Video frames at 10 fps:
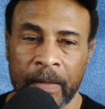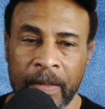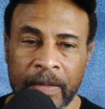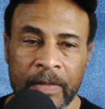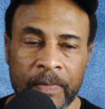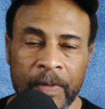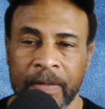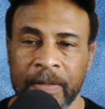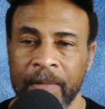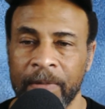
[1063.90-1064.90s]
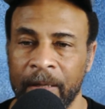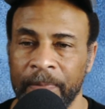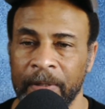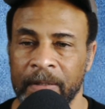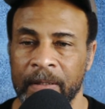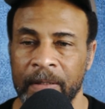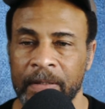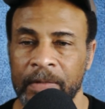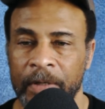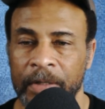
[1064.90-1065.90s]
This is what some companies.
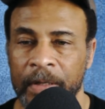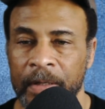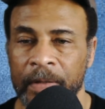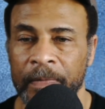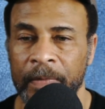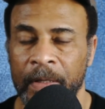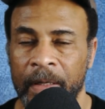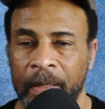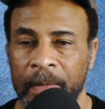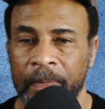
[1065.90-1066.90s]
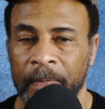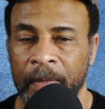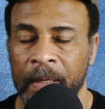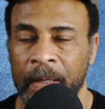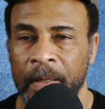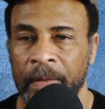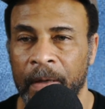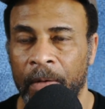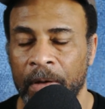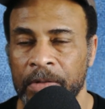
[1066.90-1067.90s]
This is where you hear the
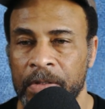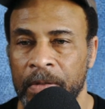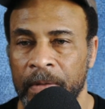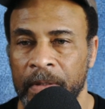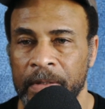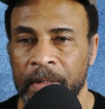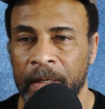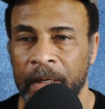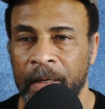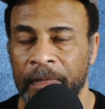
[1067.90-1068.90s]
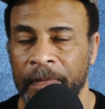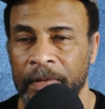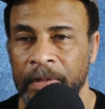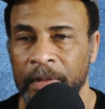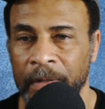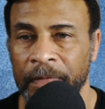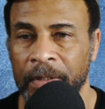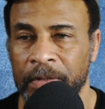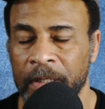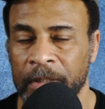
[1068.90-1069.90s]
horror stories of
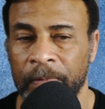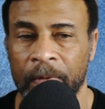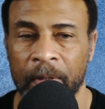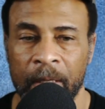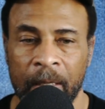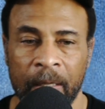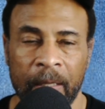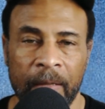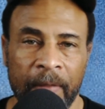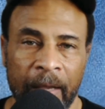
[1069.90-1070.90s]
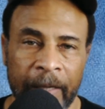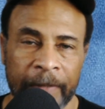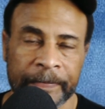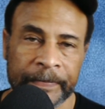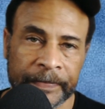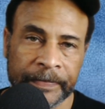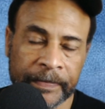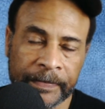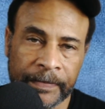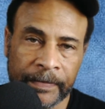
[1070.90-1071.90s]
delivery and transport. In that,
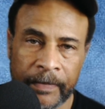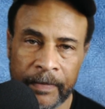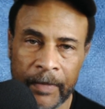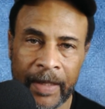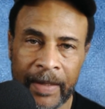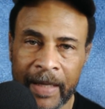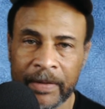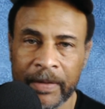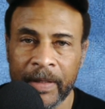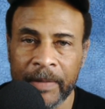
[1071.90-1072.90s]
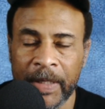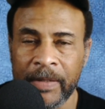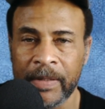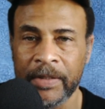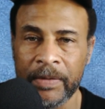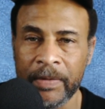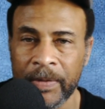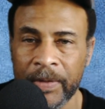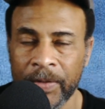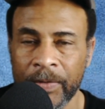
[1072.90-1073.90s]
net 30 means that
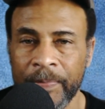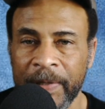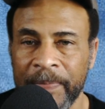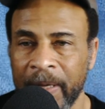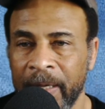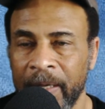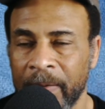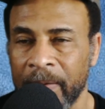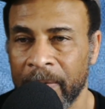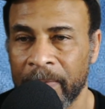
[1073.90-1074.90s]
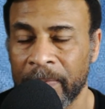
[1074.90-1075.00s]
you will be paid